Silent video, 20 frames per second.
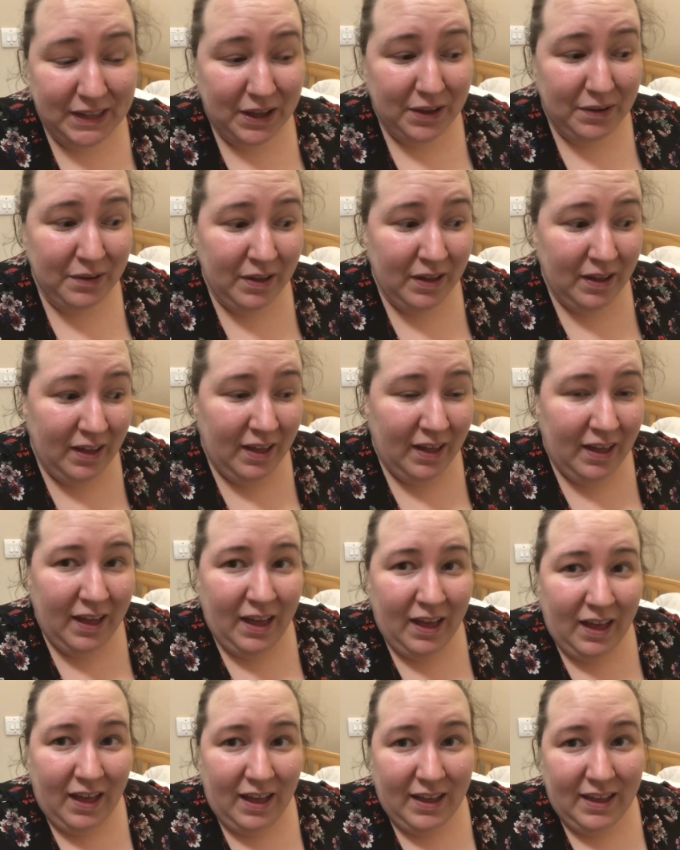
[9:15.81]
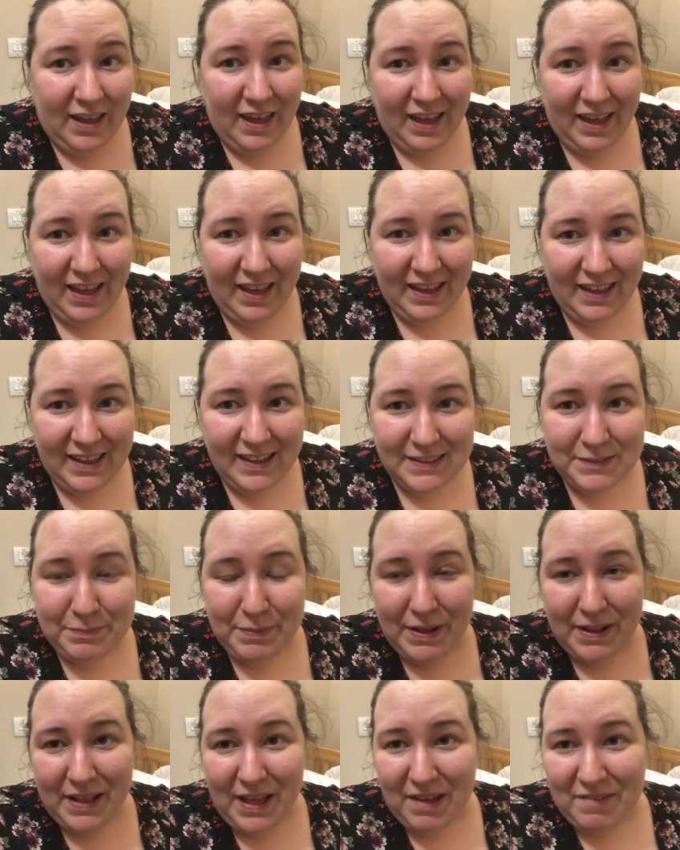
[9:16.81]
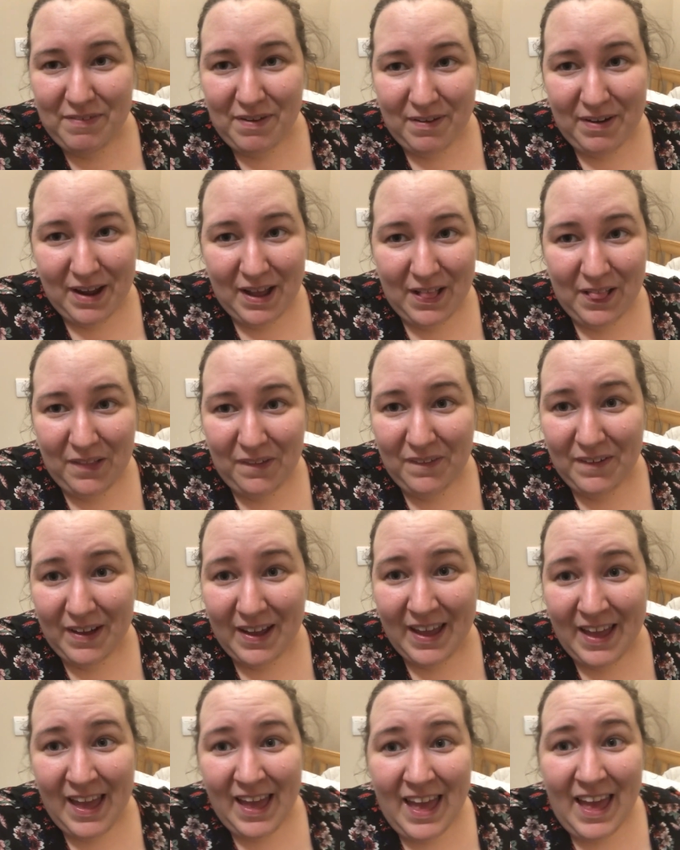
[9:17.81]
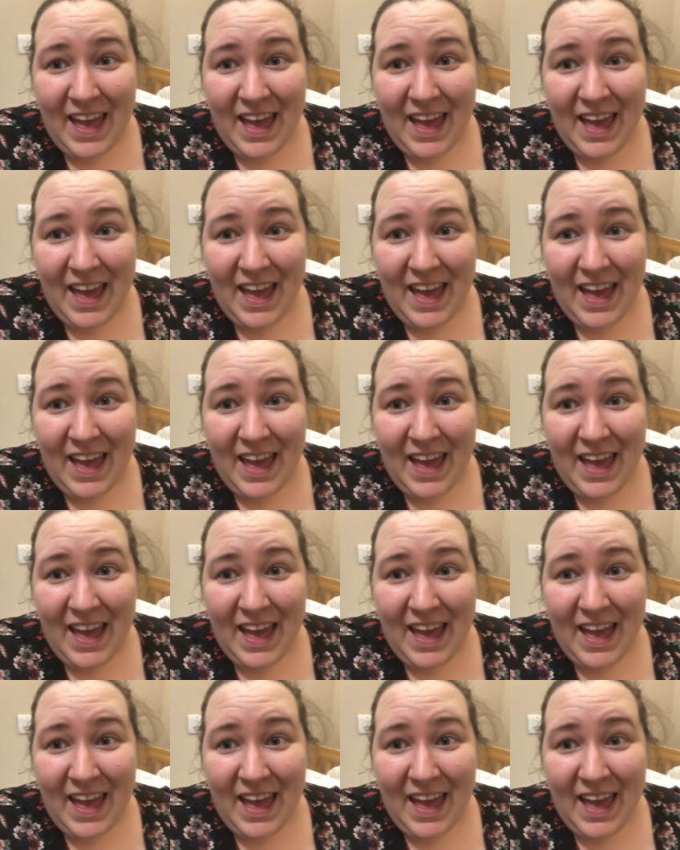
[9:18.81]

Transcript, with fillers: So yeah, it's been a very long,